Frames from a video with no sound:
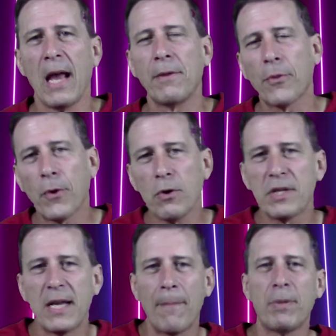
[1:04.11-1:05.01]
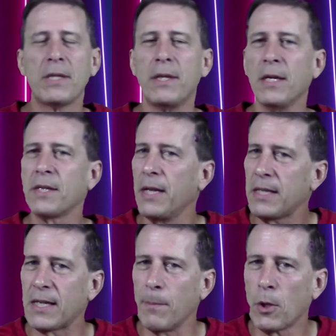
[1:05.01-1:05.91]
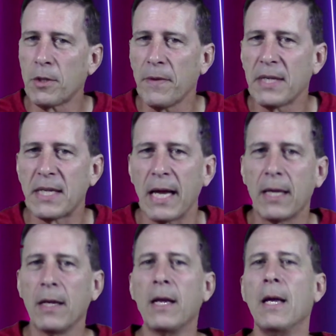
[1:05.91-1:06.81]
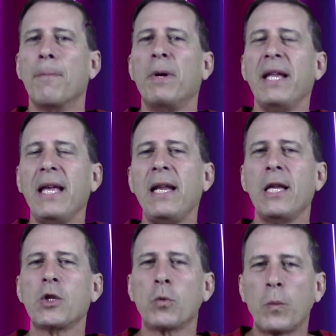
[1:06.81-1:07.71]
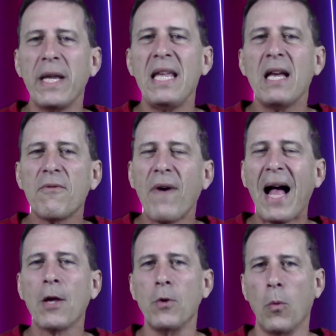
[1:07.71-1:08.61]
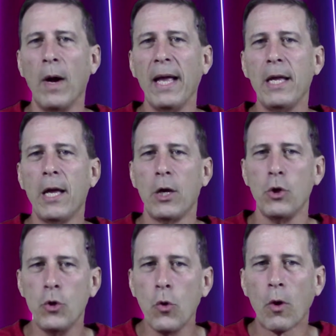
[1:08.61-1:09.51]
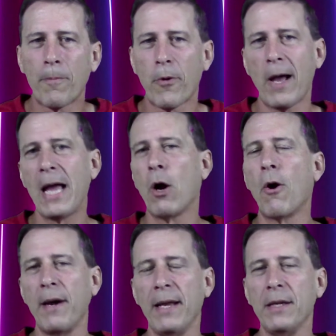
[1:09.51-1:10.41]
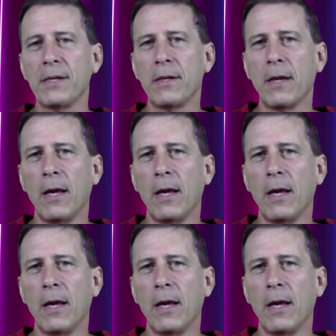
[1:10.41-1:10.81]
And the third step is this, and it's similar to the second, but it is reevaluate your priorities.